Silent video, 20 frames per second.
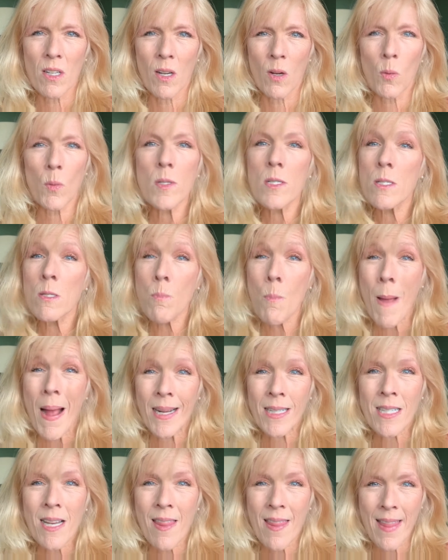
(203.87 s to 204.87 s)

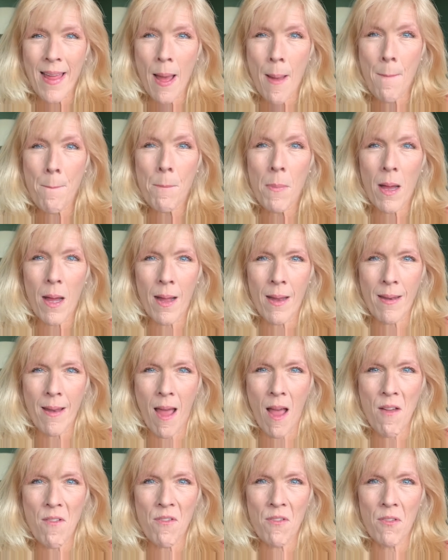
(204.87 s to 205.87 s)
Respect them
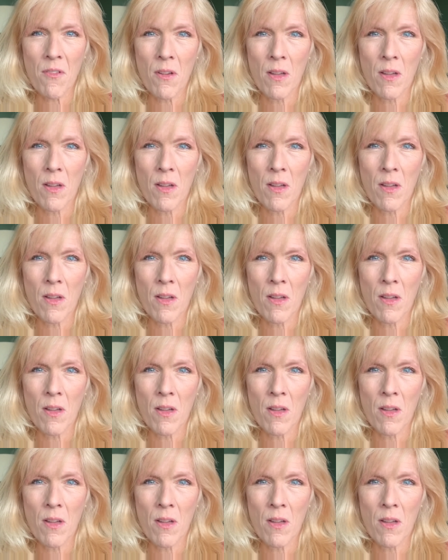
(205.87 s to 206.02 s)
enough.